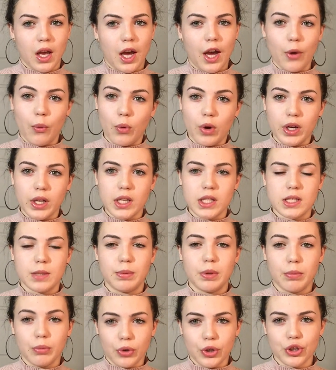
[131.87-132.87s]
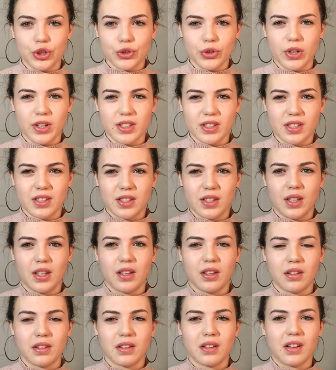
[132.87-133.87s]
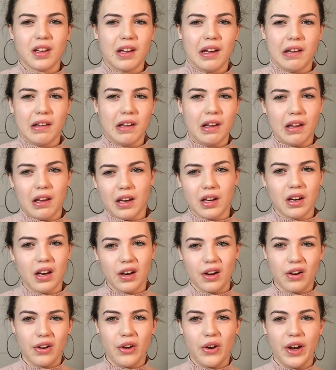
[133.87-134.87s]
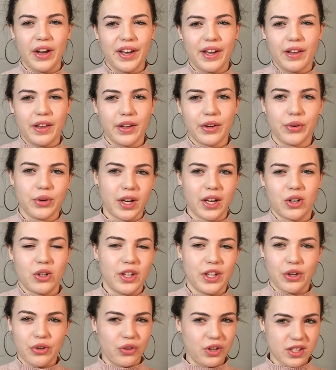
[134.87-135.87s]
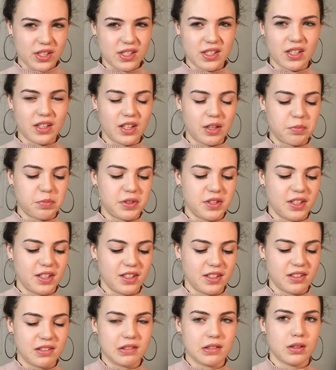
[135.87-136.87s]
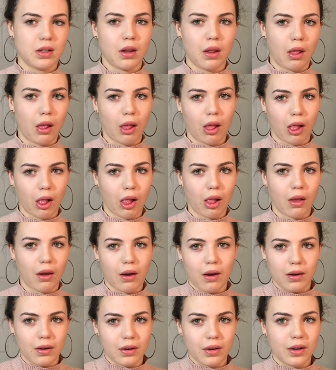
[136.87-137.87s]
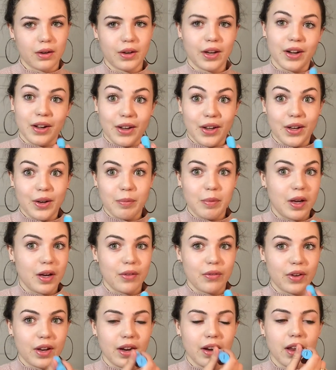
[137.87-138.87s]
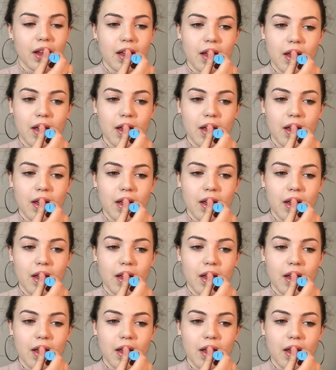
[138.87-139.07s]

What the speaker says: I want it to be moisturized, because like, I don't know, I get like, I don't like crusty lips, like it's just, I don't know, I'm not a fan.